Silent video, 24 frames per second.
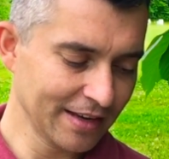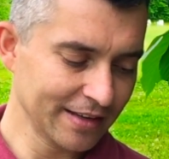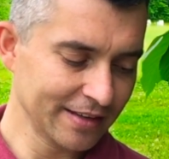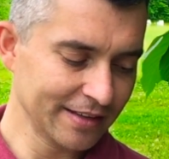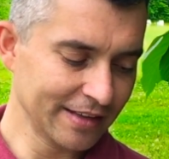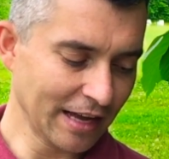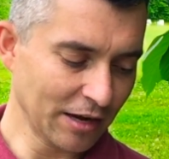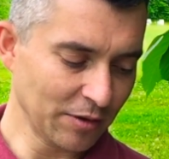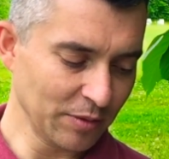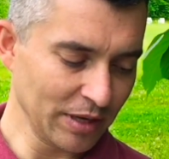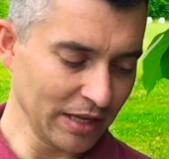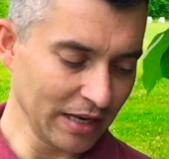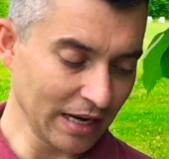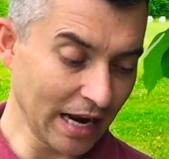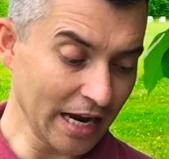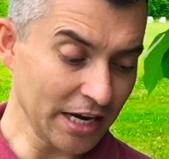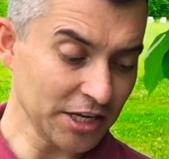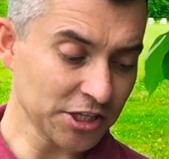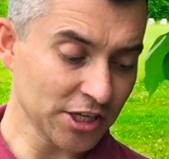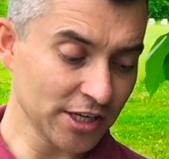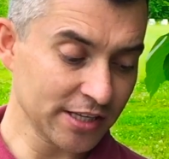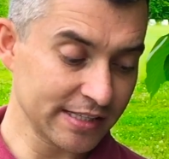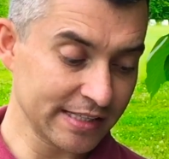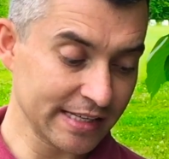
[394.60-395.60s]
Now
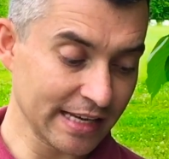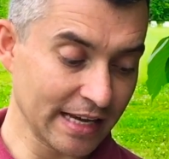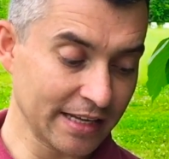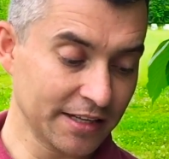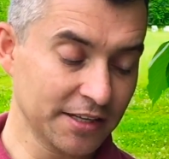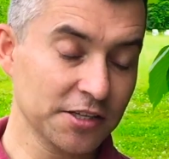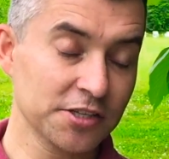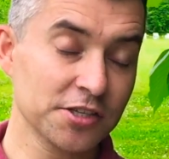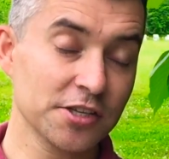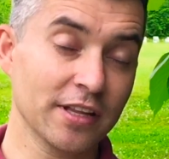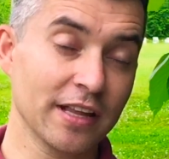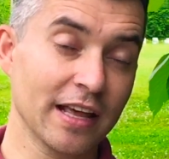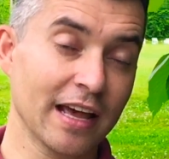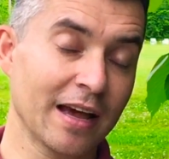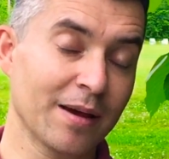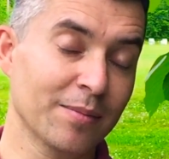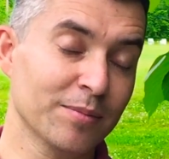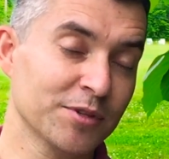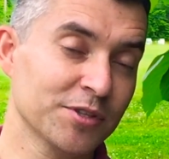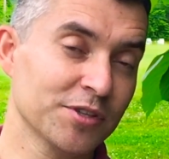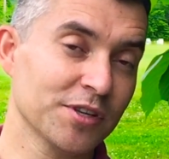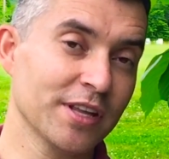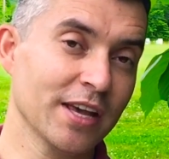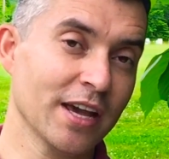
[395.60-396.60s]
Elisha said to
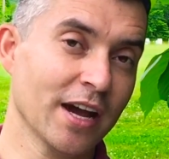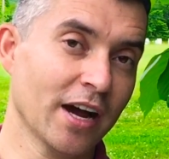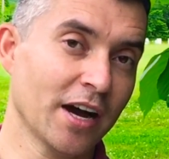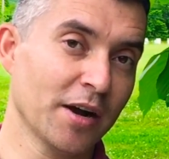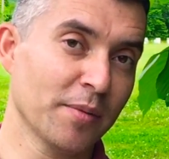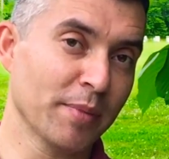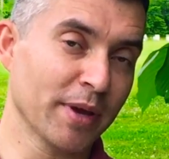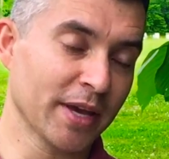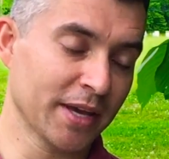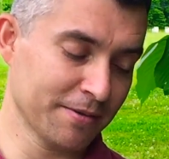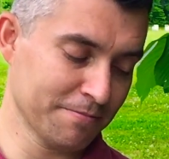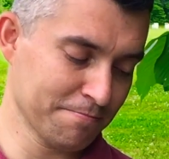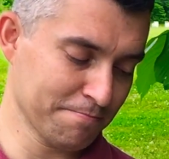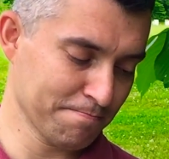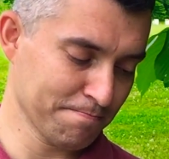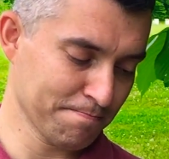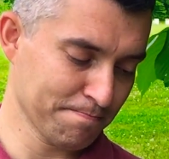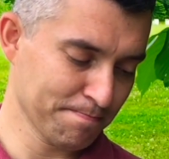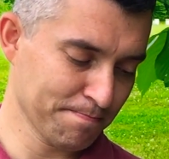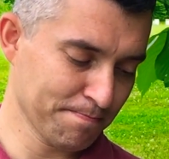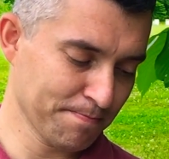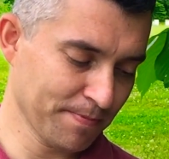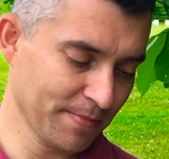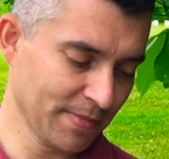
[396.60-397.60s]
them, to the army,
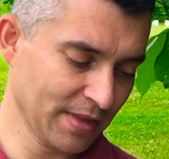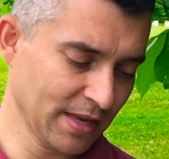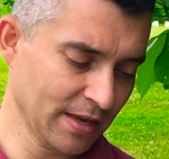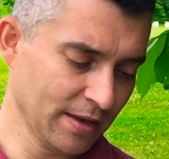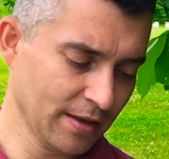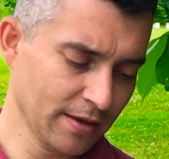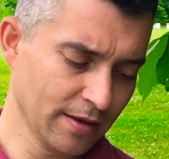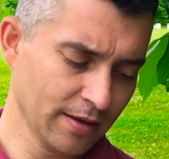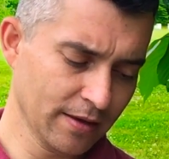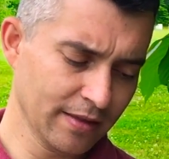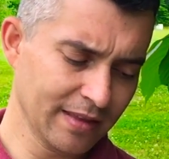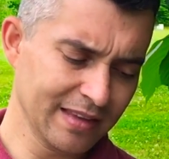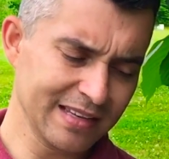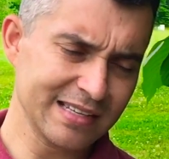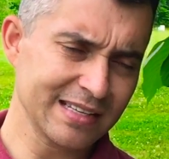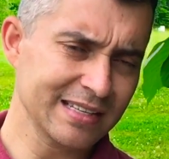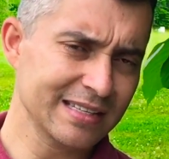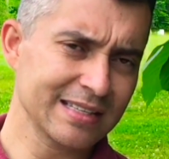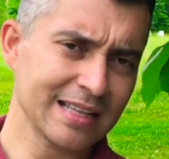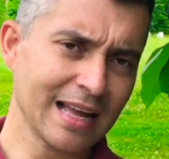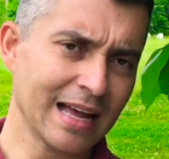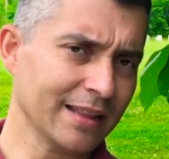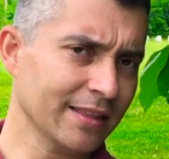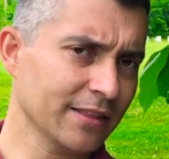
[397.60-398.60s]
this
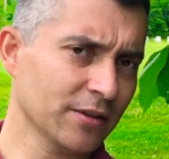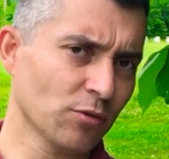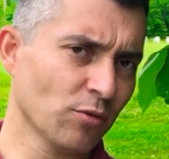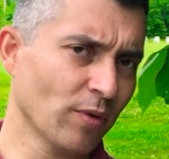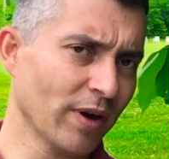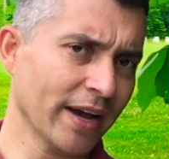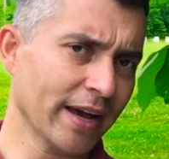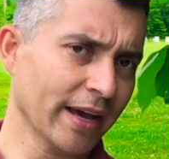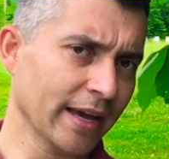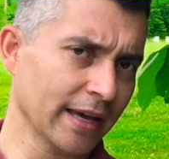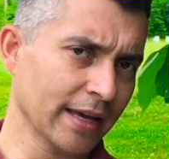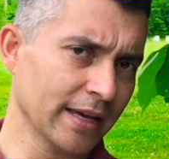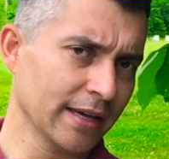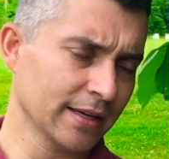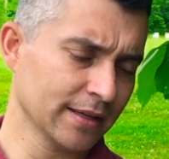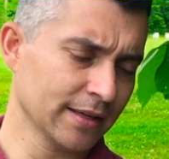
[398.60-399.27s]
is not the way,